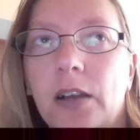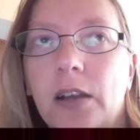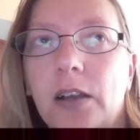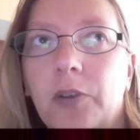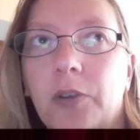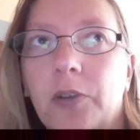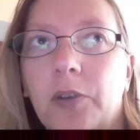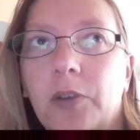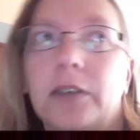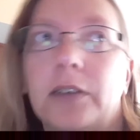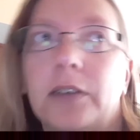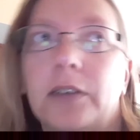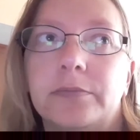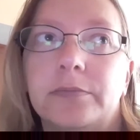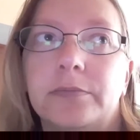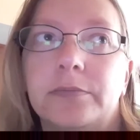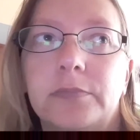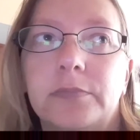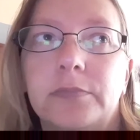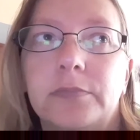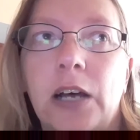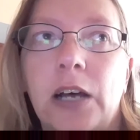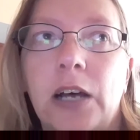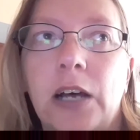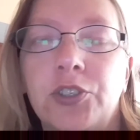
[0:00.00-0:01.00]
Well,
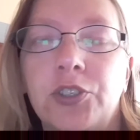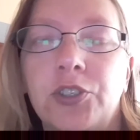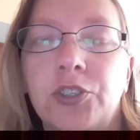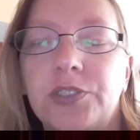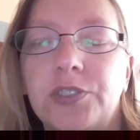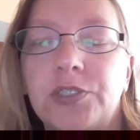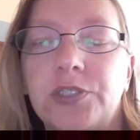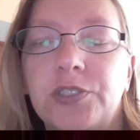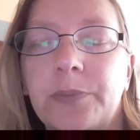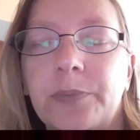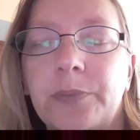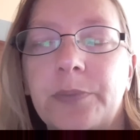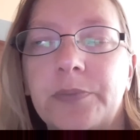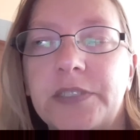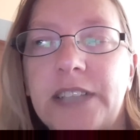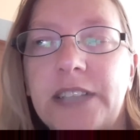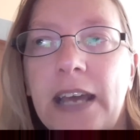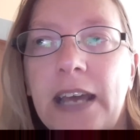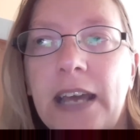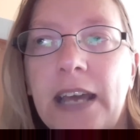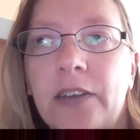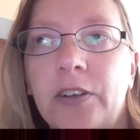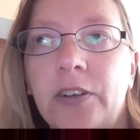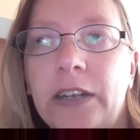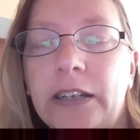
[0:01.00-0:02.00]
I'll do some
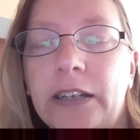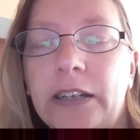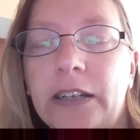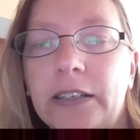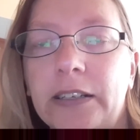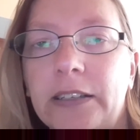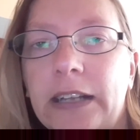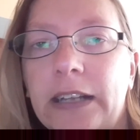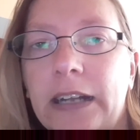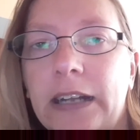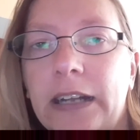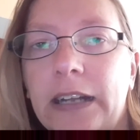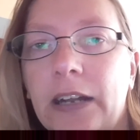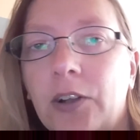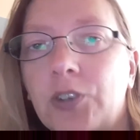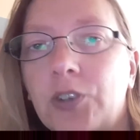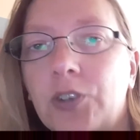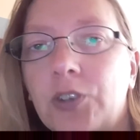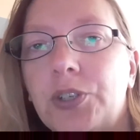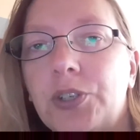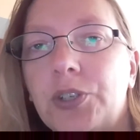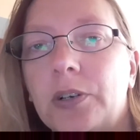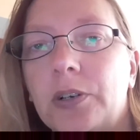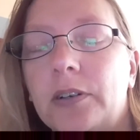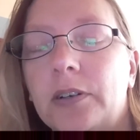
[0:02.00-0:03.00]
Saturday because I gotta go
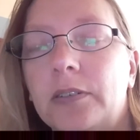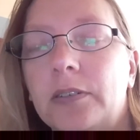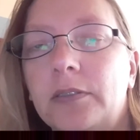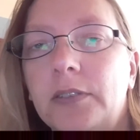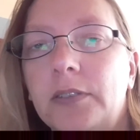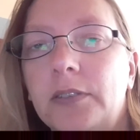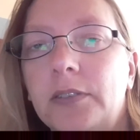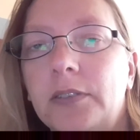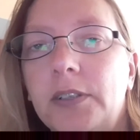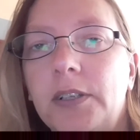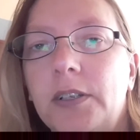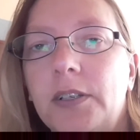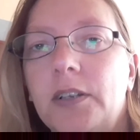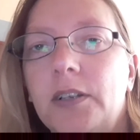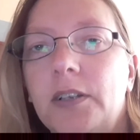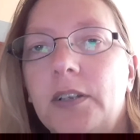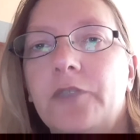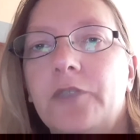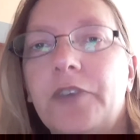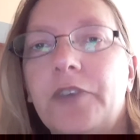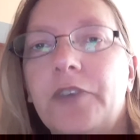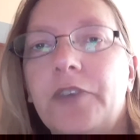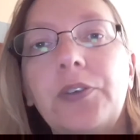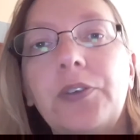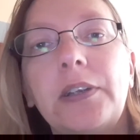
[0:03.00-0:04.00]
to a
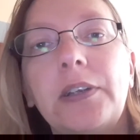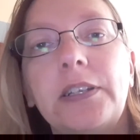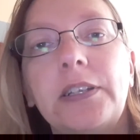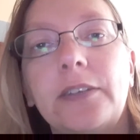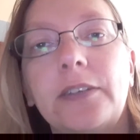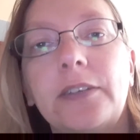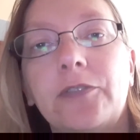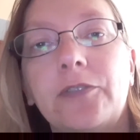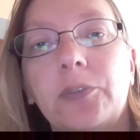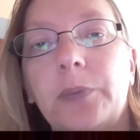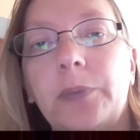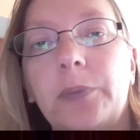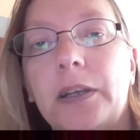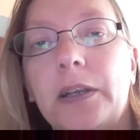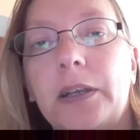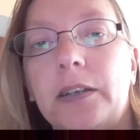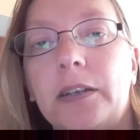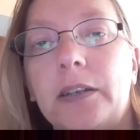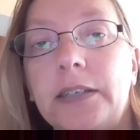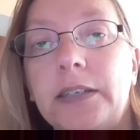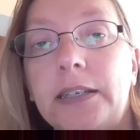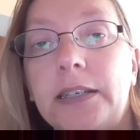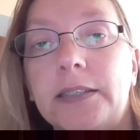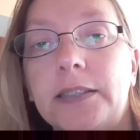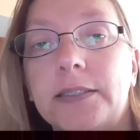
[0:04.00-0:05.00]
fundraiser for my
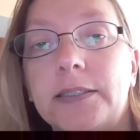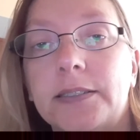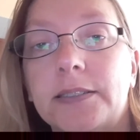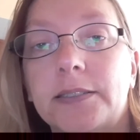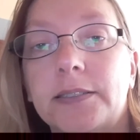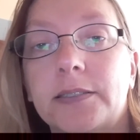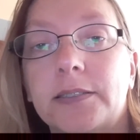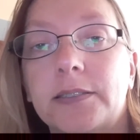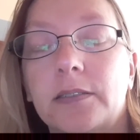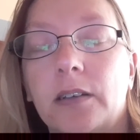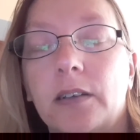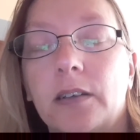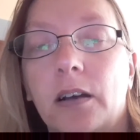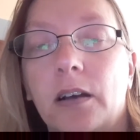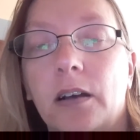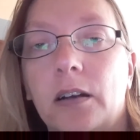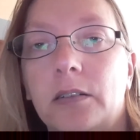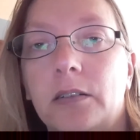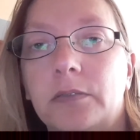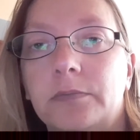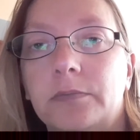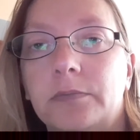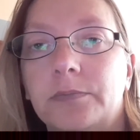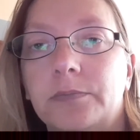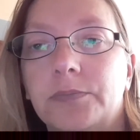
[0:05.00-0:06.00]
nieces
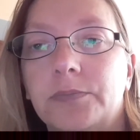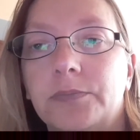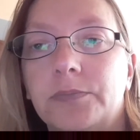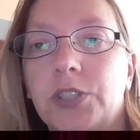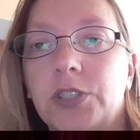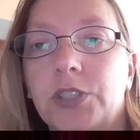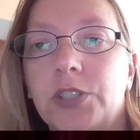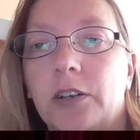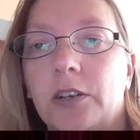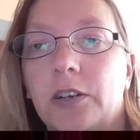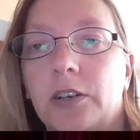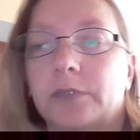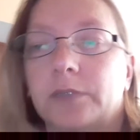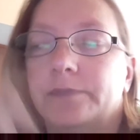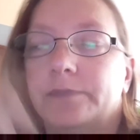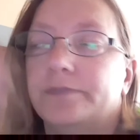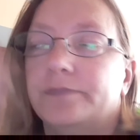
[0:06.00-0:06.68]
to